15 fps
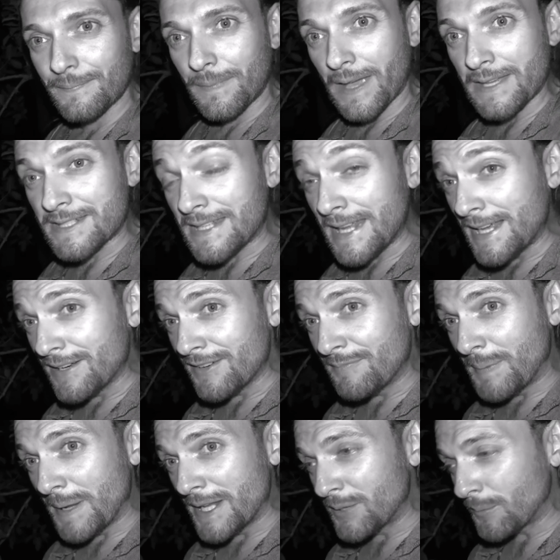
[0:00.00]
A state of
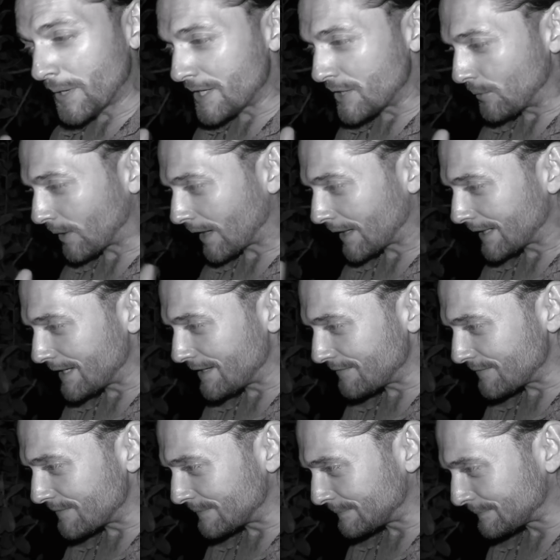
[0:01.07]
being where you can't
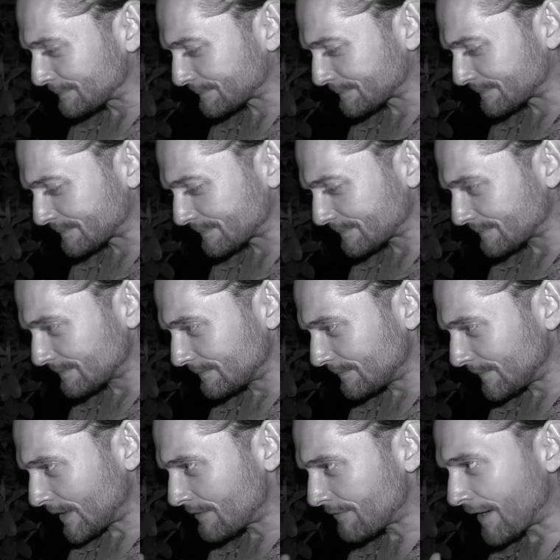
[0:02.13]
even
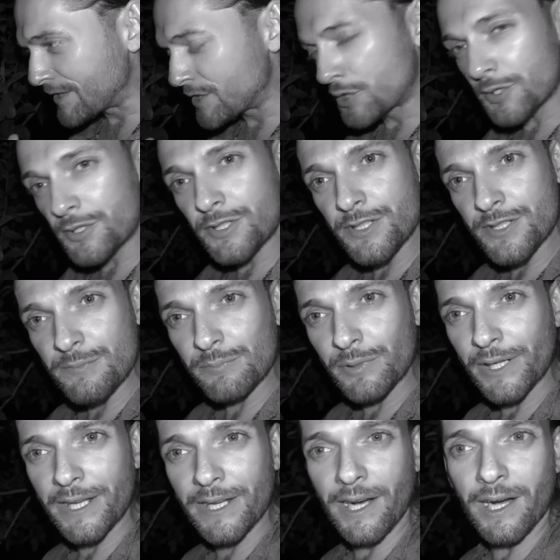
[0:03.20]
find justice in
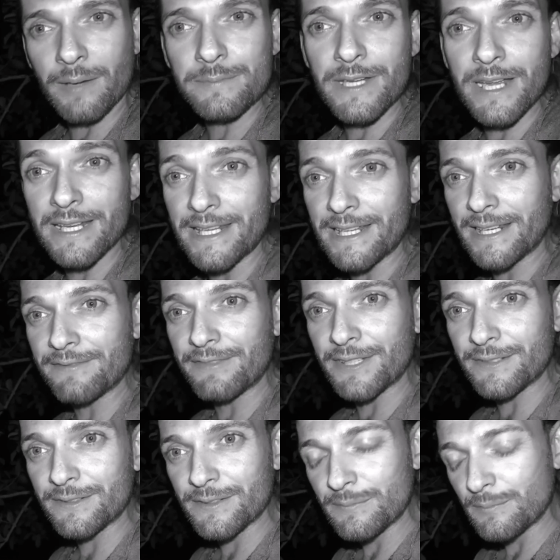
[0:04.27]
bringing harm to any
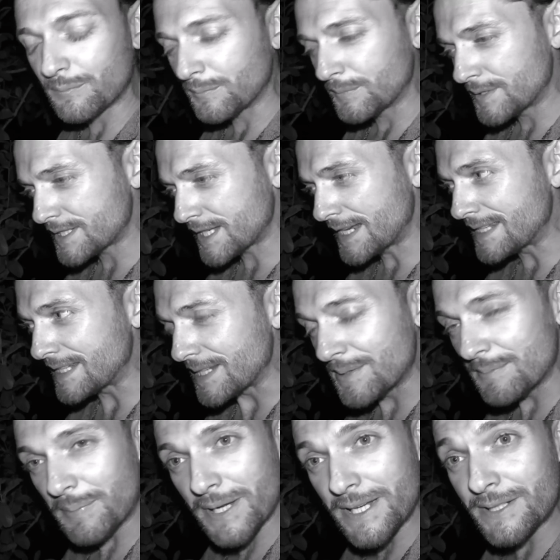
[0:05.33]
living
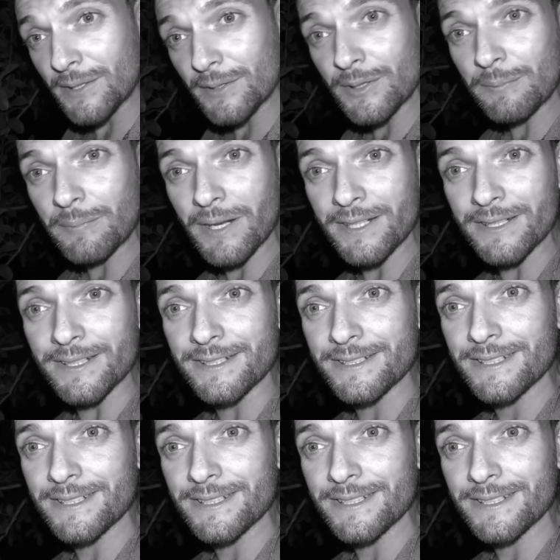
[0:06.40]
sentient being on the planet.